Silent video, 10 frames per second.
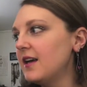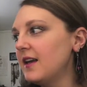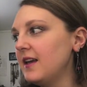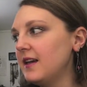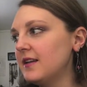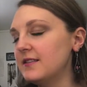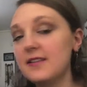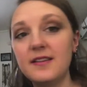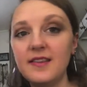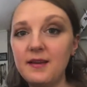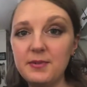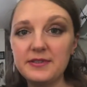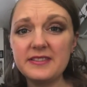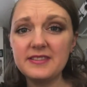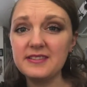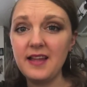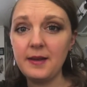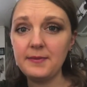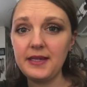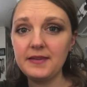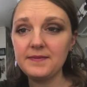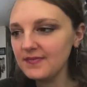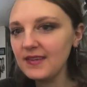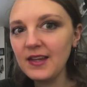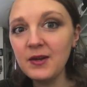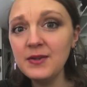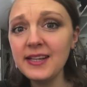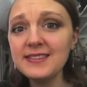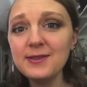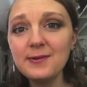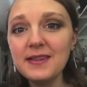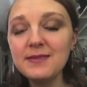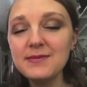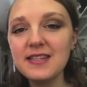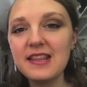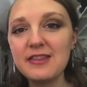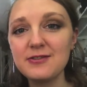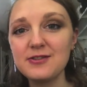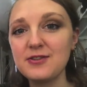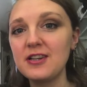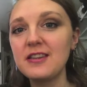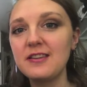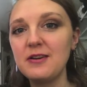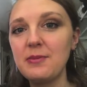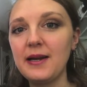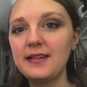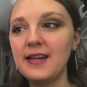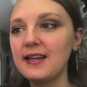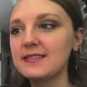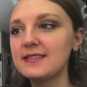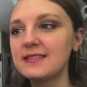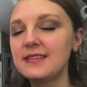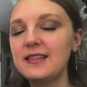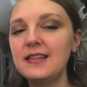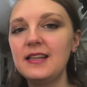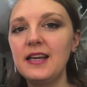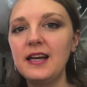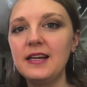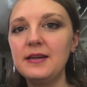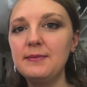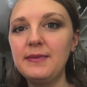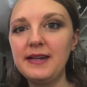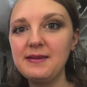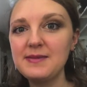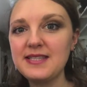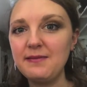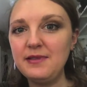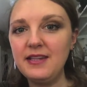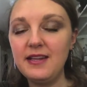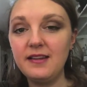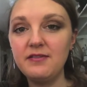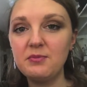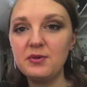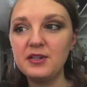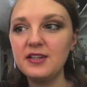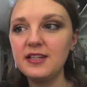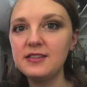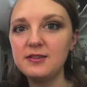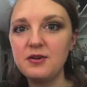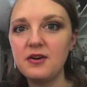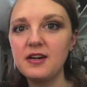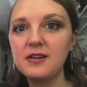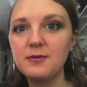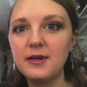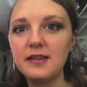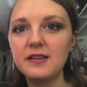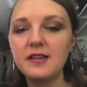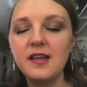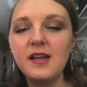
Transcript: and that person's not me. Okay, so welcome to the String Theory podcast. My name is Emily. I live in Brooklyn, New York, with